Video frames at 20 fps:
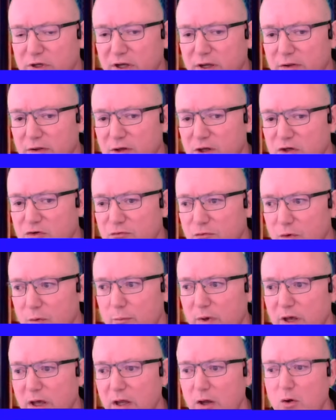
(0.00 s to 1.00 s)
you this from
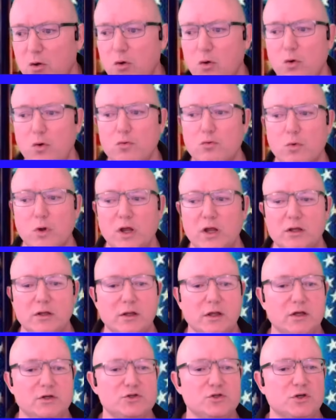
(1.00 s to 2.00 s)
my own
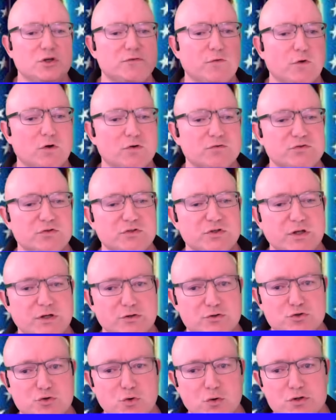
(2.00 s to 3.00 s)
recollection, as far as the state
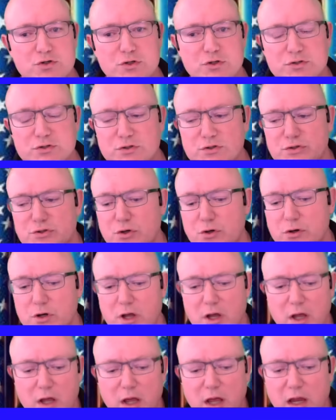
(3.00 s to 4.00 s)
of Georgia is concerned,
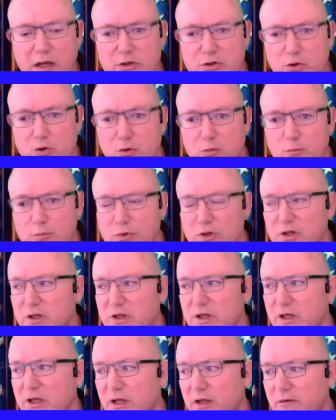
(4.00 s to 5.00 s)
I don't
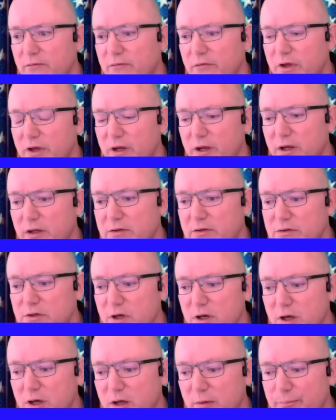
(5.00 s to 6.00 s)
believe that
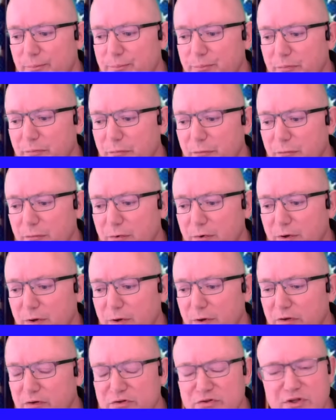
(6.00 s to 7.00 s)

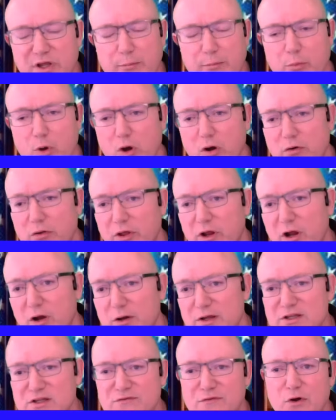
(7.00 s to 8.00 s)
the state bar there
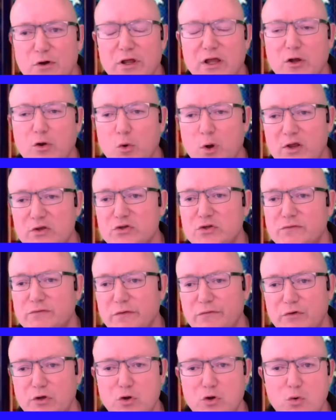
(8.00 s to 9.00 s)
is very aggressive,
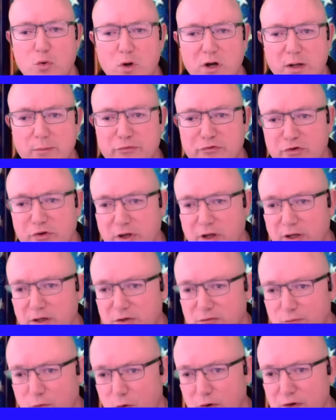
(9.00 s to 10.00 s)
if you know what I'm saying, as
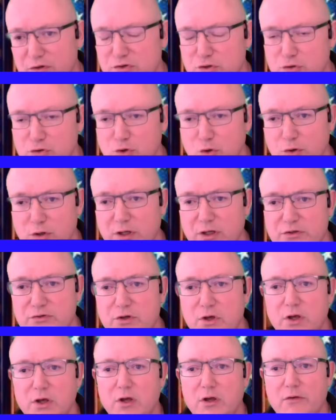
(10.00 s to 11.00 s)
far as attorneys.
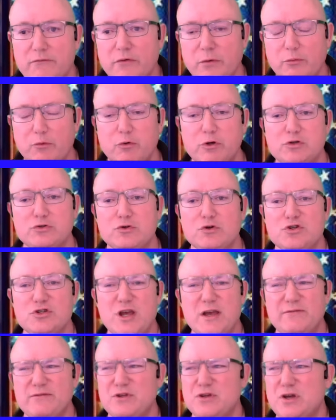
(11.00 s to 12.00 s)
From the research
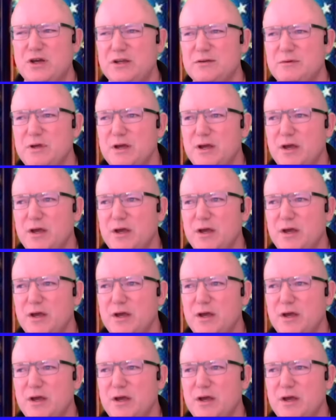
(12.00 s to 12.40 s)
I've done,